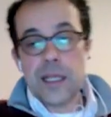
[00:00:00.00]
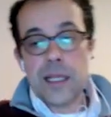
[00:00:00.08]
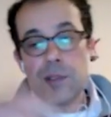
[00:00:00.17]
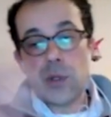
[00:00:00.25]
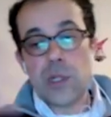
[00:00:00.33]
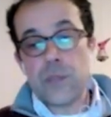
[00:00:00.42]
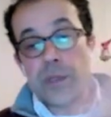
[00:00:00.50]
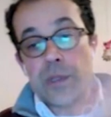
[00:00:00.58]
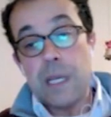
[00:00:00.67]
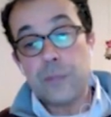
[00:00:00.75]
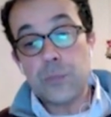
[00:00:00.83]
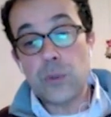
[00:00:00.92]
This also
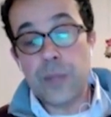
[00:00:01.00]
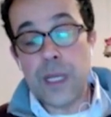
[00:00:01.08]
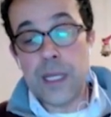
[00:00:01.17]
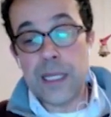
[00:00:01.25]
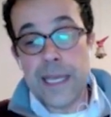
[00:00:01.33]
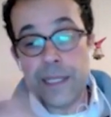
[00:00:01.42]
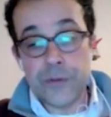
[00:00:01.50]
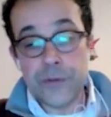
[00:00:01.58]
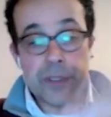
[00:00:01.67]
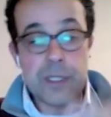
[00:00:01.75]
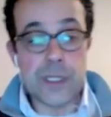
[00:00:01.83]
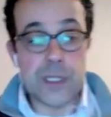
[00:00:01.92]
was Abdu'l-Bahá
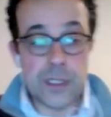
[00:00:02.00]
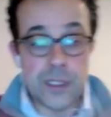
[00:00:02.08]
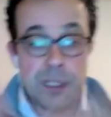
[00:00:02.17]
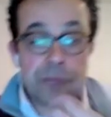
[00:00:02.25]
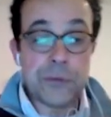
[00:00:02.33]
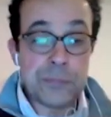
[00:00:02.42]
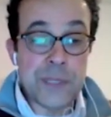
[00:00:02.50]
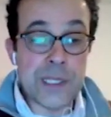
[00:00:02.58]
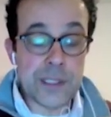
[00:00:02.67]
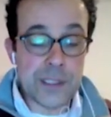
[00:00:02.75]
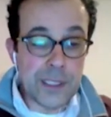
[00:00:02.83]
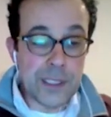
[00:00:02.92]
later
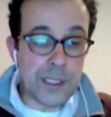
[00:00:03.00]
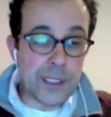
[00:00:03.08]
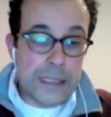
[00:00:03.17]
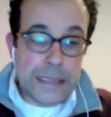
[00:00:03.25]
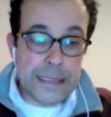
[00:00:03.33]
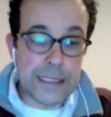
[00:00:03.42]
repeated in